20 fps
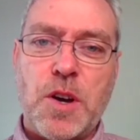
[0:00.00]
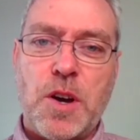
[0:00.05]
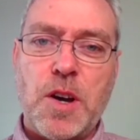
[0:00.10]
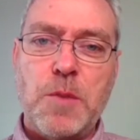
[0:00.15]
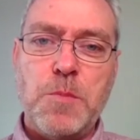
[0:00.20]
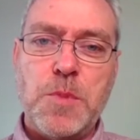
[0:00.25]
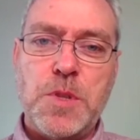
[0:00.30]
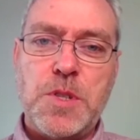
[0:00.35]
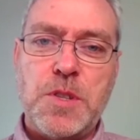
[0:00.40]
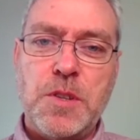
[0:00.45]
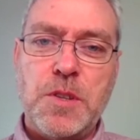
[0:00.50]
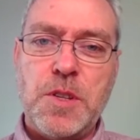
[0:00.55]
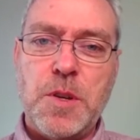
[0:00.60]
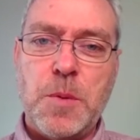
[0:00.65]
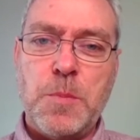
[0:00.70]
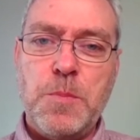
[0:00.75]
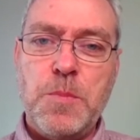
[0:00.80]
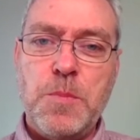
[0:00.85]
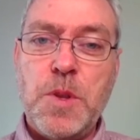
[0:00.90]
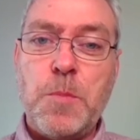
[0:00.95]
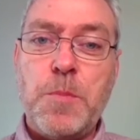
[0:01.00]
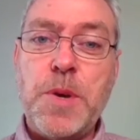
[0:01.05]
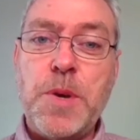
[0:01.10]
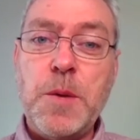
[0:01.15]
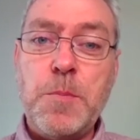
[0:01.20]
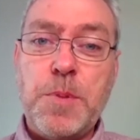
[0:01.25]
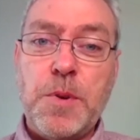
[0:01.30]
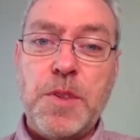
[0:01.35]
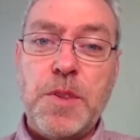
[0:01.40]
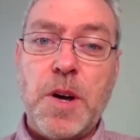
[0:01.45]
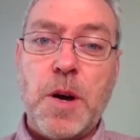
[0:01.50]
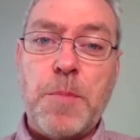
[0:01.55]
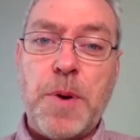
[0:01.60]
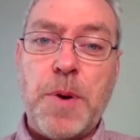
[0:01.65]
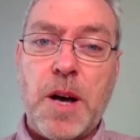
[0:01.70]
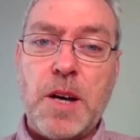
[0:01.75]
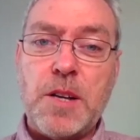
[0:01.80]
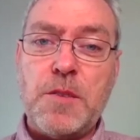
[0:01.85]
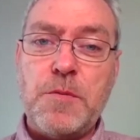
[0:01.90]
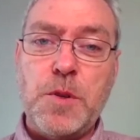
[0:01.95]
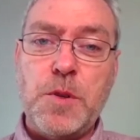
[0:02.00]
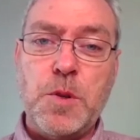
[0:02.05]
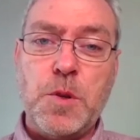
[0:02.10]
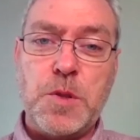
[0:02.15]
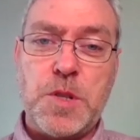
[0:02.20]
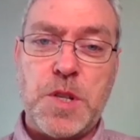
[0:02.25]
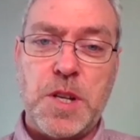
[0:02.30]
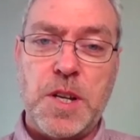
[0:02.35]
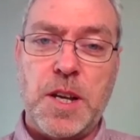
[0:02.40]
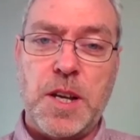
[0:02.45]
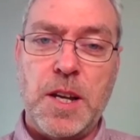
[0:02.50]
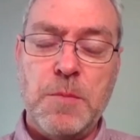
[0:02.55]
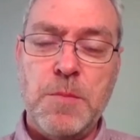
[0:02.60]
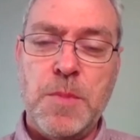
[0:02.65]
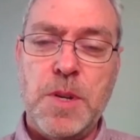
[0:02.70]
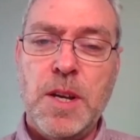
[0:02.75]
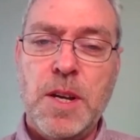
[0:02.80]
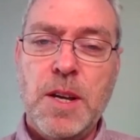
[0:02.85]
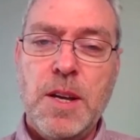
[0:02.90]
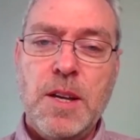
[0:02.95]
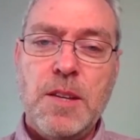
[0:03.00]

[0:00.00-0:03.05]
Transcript: times that the people that are part of your team